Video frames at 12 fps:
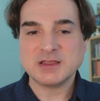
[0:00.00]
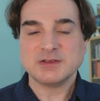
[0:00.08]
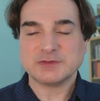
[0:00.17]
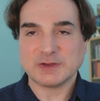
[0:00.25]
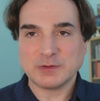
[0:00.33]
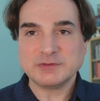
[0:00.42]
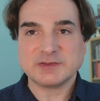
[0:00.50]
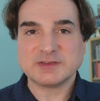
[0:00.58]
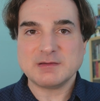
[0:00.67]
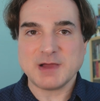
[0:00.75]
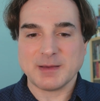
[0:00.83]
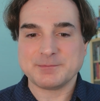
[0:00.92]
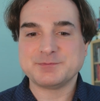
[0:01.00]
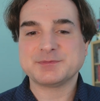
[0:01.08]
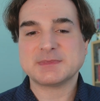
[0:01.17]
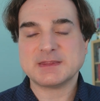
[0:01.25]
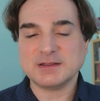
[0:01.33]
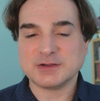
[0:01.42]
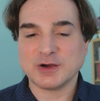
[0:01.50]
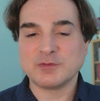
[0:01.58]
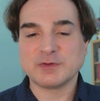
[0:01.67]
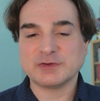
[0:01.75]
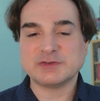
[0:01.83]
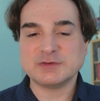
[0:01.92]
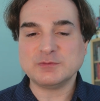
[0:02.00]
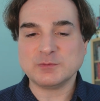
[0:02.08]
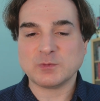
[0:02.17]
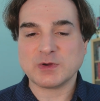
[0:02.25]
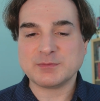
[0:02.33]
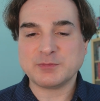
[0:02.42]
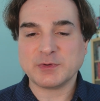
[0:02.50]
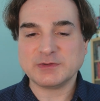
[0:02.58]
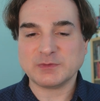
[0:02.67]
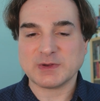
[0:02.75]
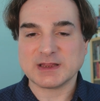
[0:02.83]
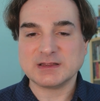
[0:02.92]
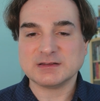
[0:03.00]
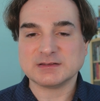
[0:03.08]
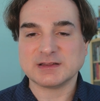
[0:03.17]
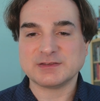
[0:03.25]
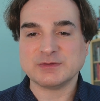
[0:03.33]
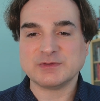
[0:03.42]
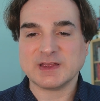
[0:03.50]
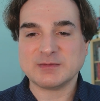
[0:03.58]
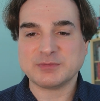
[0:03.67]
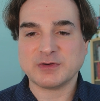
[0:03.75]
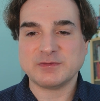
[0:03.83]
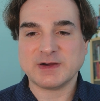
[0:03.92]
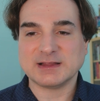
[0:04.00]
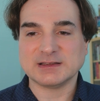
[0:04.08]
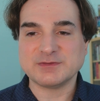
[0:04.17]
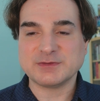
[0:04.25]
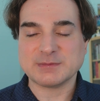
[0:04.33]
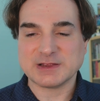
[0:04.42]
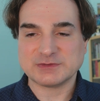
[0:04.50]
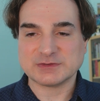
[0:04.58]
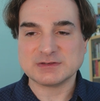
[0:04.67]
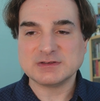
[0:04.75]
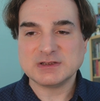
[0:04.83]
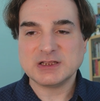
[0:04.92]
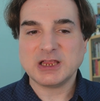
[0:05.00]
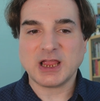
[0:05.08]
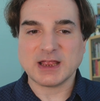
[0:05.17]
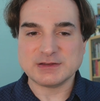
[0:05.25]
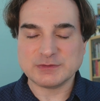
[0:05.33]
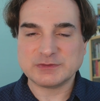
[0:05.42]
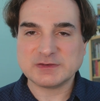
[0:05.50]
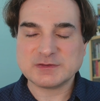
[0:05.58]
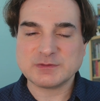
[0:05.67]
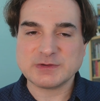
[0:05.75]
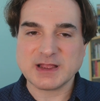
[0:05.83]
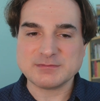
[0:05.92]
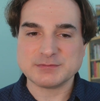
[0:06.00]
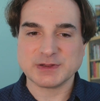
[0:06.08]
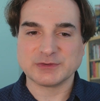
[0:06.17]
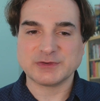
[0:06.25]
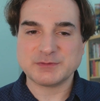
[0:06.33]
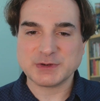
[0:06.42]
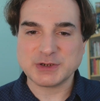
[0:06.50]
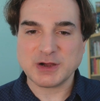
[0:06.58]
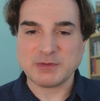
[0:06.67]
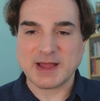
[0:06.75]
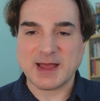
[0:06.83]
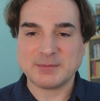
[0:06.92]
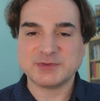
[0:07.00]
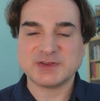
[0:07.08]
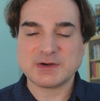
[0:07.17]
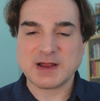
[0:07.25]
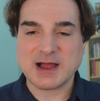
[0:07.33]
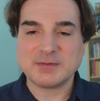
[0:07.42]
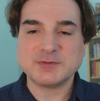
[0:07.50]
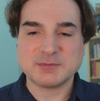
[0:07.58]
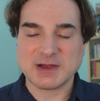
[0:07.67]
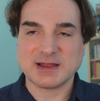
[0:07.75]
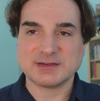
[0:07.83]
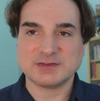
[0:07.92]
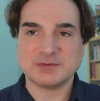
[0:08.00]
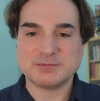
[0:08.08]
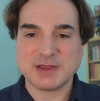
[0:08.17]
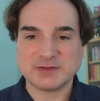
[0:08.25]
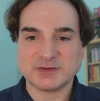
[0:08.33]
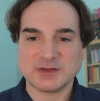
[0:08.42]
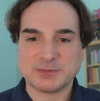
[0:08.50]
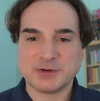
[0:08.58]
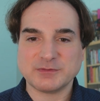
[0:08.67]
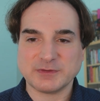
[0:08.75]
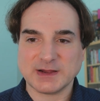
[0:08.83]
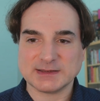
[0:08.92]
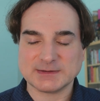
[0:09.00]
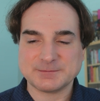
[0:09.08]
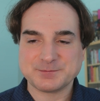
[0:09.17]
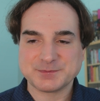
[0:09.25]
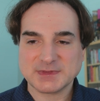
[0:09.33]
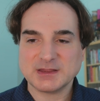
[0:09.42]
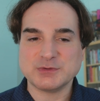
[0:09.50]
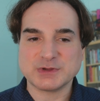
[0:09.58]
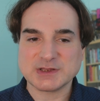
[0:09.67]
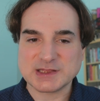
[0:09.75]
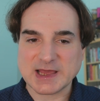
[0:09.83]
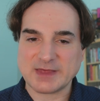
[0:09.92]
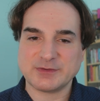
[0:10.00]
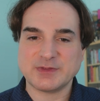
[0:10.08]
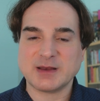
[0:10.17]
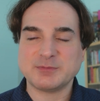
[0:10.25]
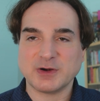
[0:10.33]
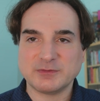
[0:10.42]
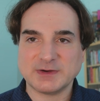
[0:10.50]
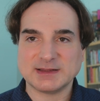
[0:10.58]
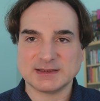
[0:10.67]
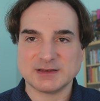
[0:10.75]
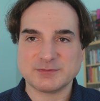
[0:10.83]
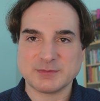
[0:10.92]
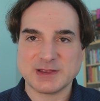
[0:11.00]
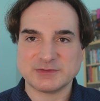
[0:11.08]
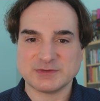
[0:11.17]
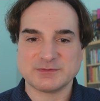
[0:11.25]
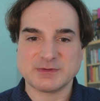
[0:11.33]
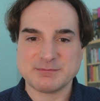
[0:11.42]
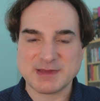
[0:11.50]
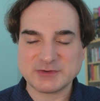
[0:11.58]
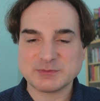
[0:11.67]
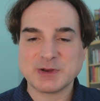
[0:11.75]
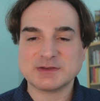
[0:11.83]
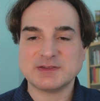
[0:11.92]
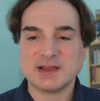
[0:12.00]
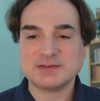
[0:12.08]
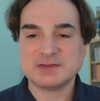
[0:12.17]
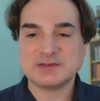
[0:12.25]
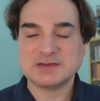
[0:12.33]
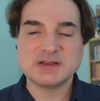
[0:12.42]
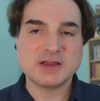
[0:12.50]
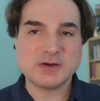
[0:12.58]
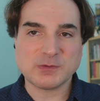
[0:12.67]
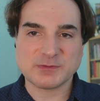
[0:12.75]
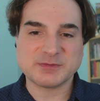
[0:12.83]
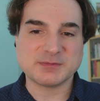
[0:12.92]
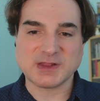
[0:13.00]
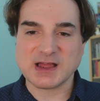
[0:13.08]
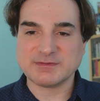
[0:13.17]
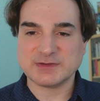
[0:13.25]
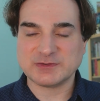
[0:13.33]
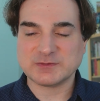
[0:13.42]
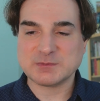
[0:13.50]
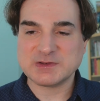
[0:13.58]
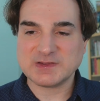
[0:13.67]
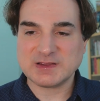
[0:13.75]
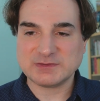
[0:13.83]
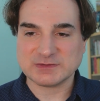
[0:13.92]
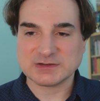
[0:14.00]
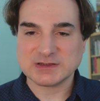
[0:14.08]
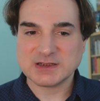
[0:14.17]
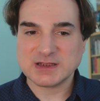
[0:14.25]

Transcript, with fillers: So to sum up, Go version one point twenty lets you take profile information and use it to create builds of your Go apps that are optimized based on the profiling. You can gather that profiling information from benchmark tests or from live instrumentation.